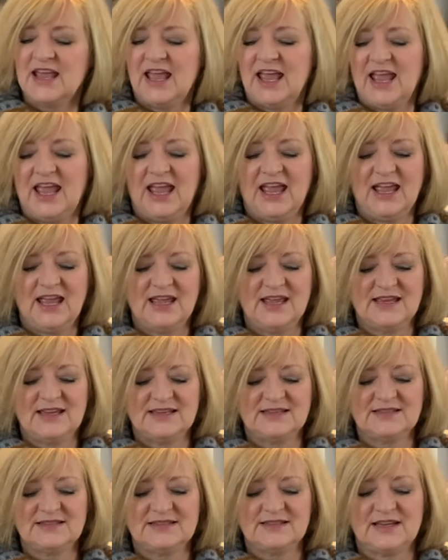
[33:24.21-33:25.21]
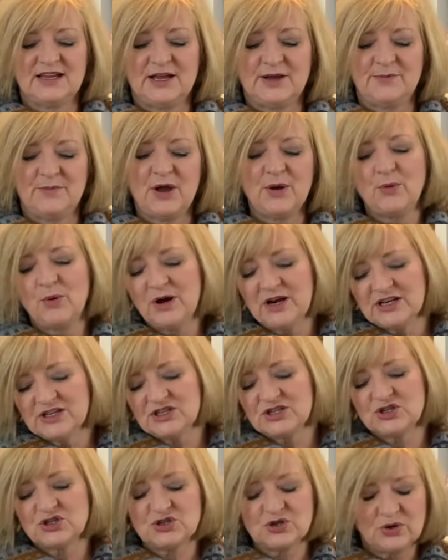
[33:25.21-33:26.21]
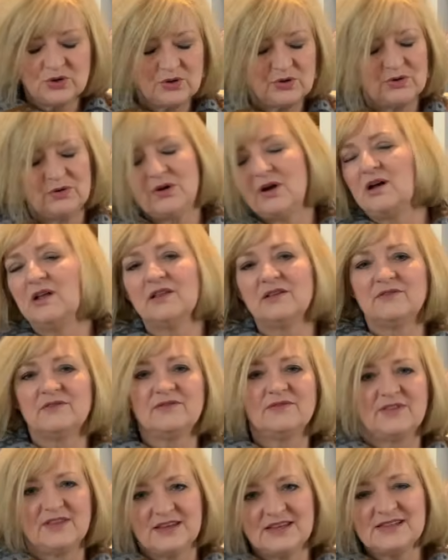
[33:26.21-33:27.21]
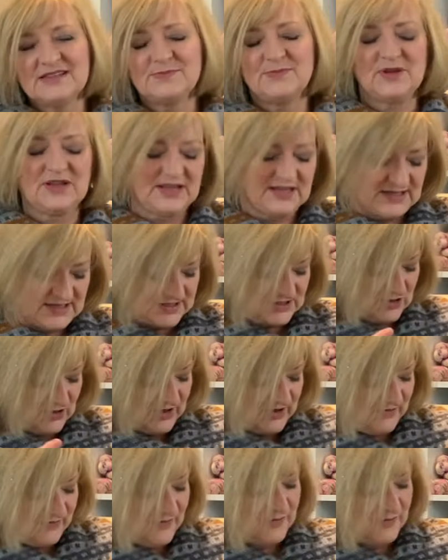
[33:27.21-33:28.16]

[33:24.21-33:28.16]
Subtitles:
And I wanted to show all of this because you have a